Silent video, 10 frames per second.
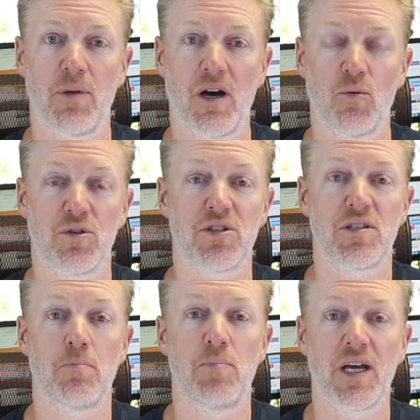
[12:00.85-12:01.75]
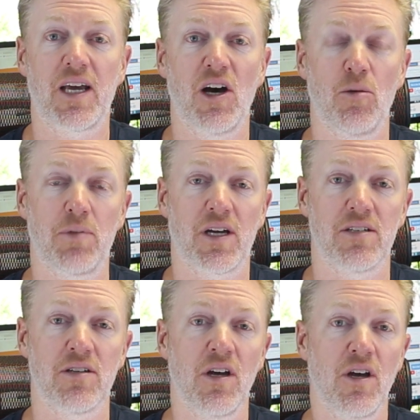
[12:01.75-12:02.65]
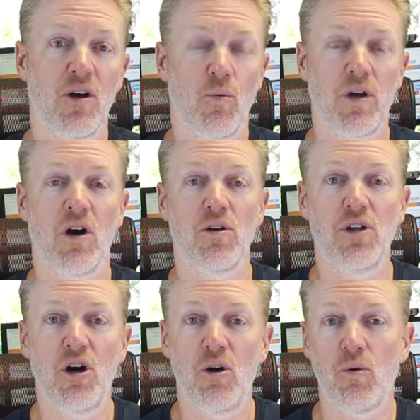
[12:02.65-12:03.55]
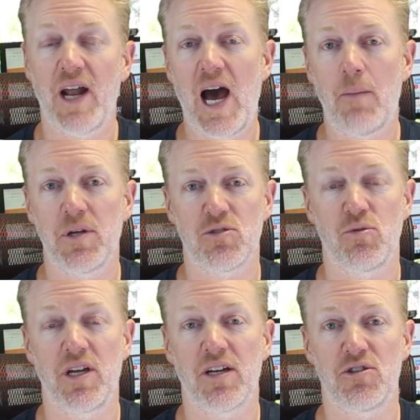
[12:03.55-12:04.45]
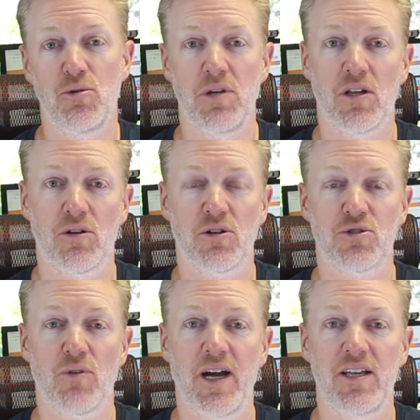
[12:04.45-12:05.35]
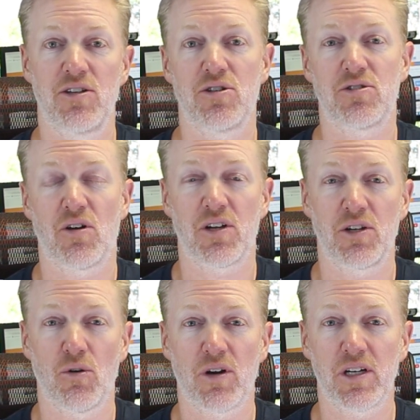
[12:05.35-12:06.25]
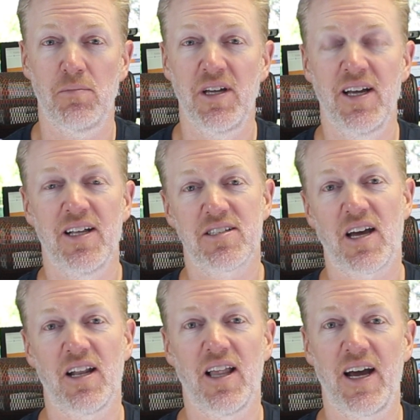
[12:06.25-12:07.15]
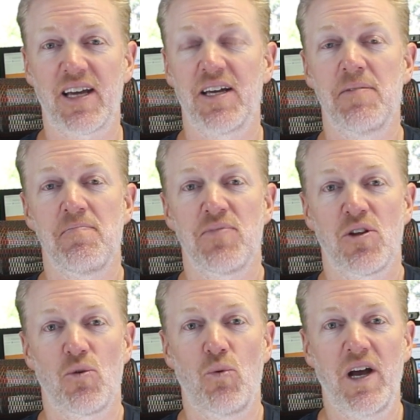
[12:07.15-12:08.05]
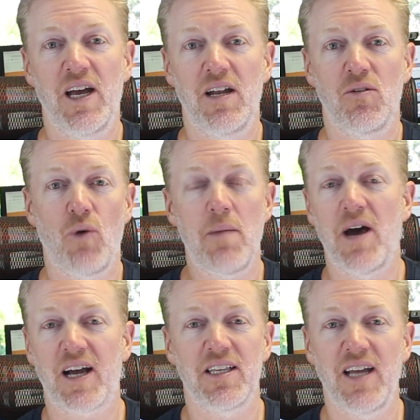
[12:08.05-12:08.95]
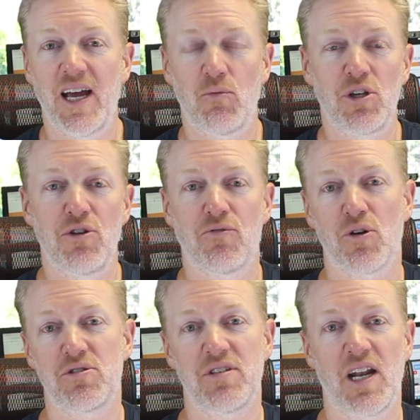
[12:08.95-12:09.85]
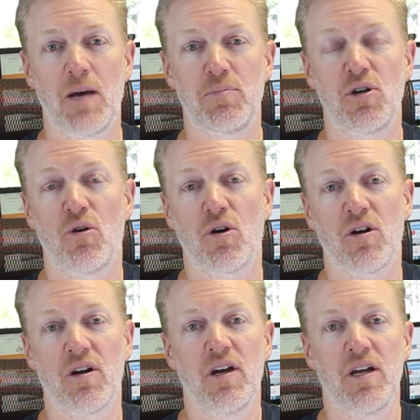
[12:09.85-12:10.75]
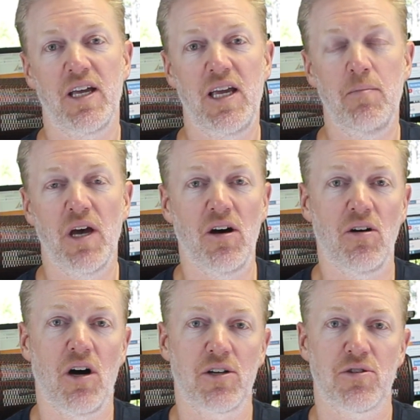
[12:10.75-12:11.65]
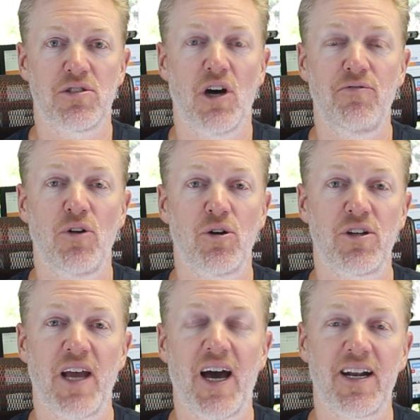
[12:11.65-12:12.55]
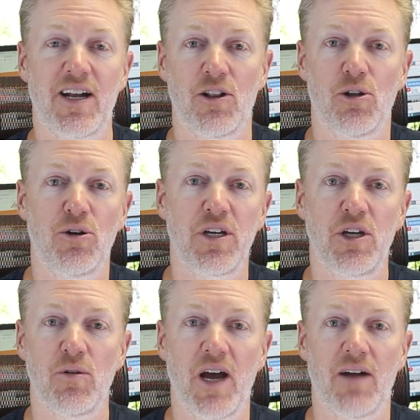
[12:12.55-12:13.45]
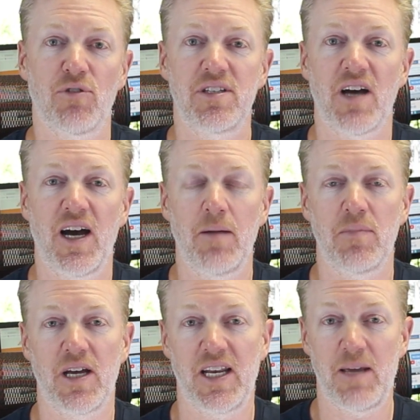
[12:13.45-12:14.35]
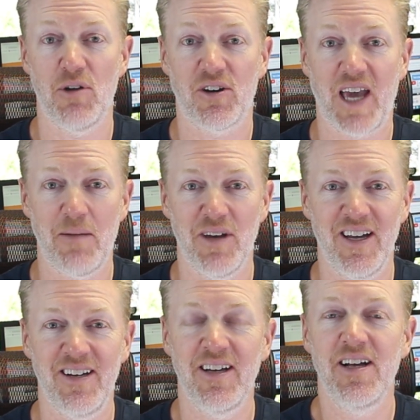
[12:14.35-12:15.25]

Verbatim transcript: about, which is a big help because we all know what happens when you get too many alerts, right? You just start ignoring them. It's kind of like when, way back in the day, when you first set up your email on your cell phone and you had it alerting you every time an email came in.